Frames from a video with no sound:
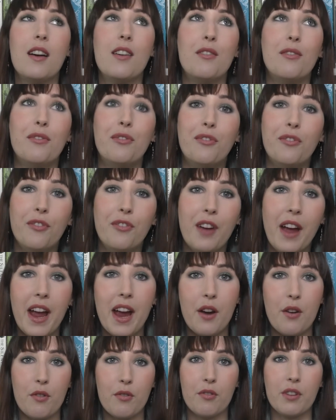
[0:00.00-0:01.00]

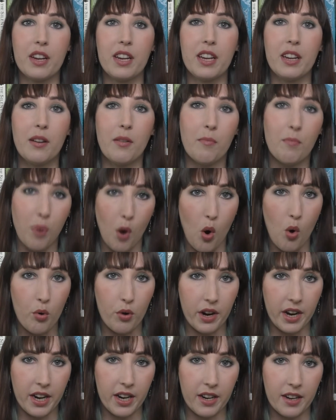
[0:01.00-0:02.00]
very
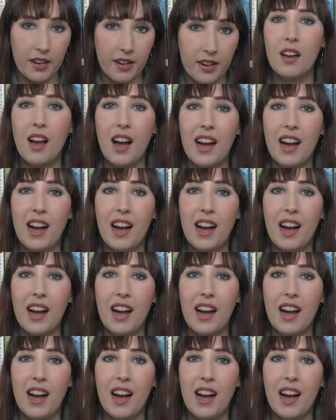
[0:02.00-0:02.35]
boring.